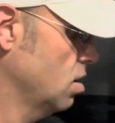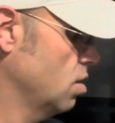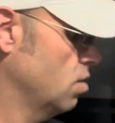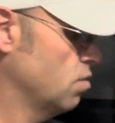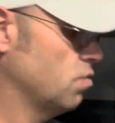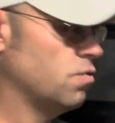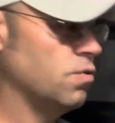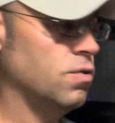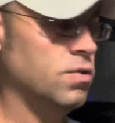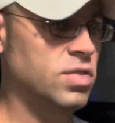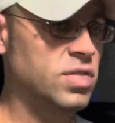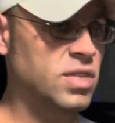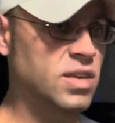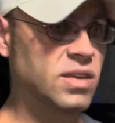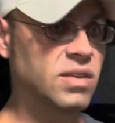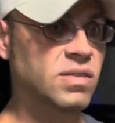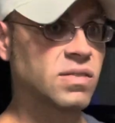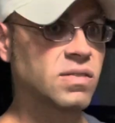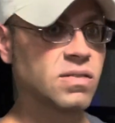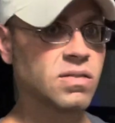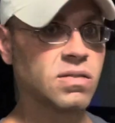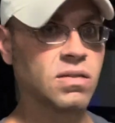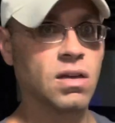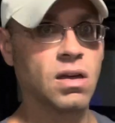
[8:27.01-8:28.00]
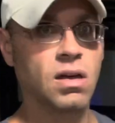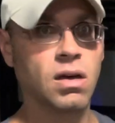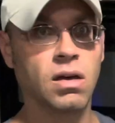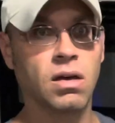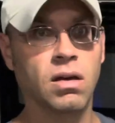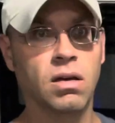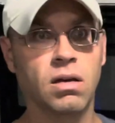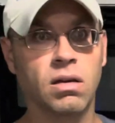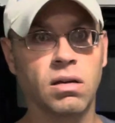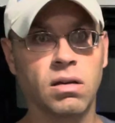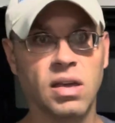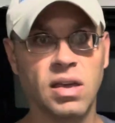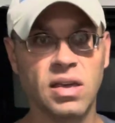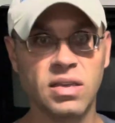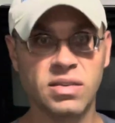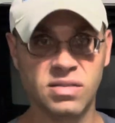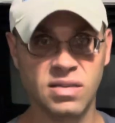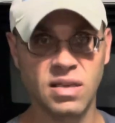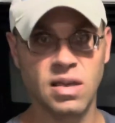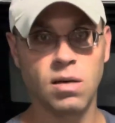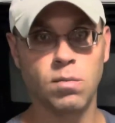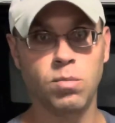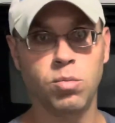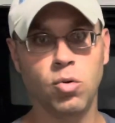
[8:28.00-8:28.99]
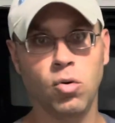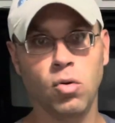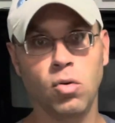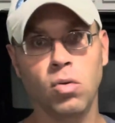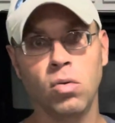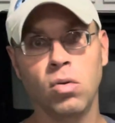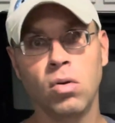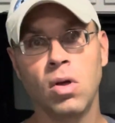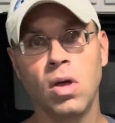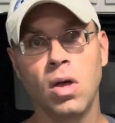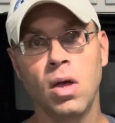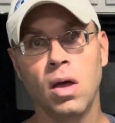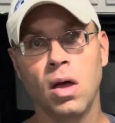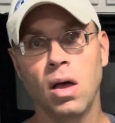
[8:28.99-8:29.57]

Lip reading: for this example.